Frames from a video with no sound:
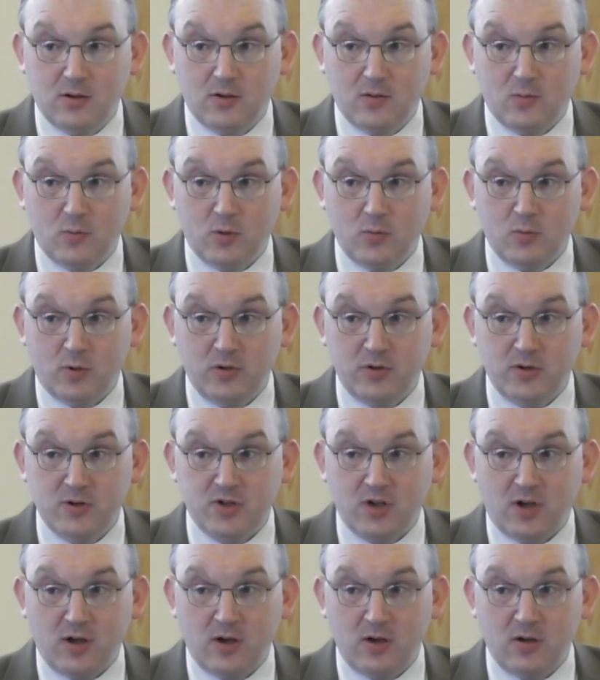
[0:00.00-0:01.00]
One wonders
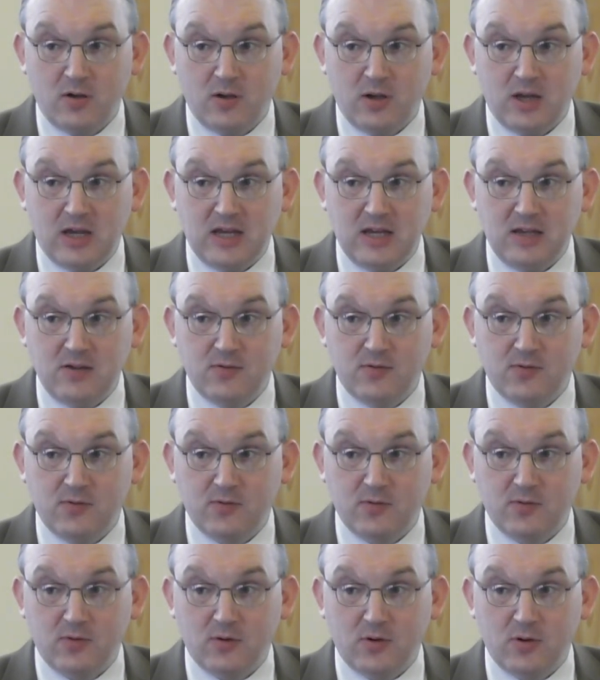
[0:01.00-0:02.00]
how Eve
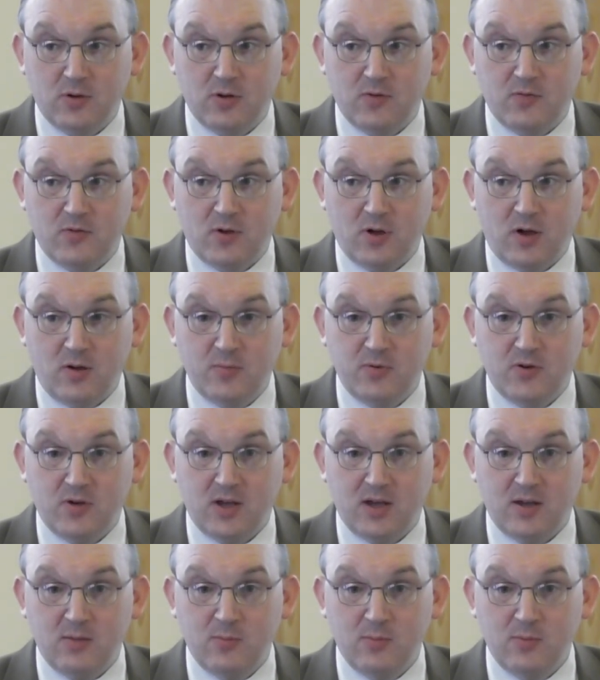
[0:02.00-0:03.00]
could have come to
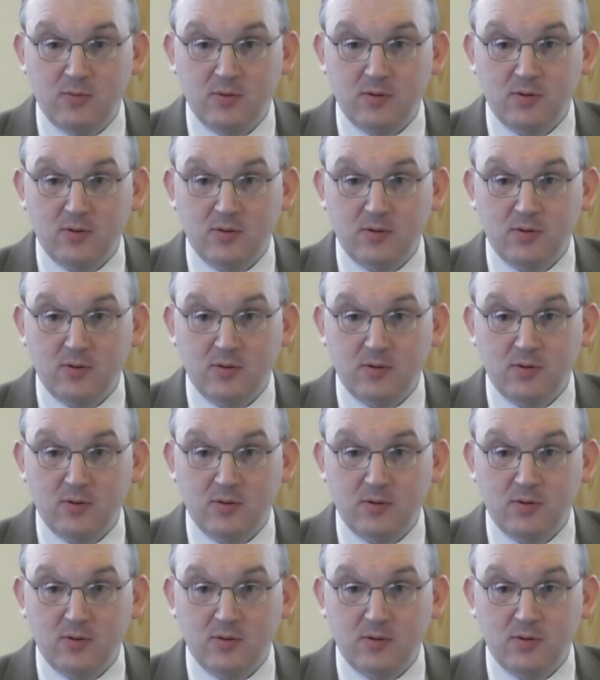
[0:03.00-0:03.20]
him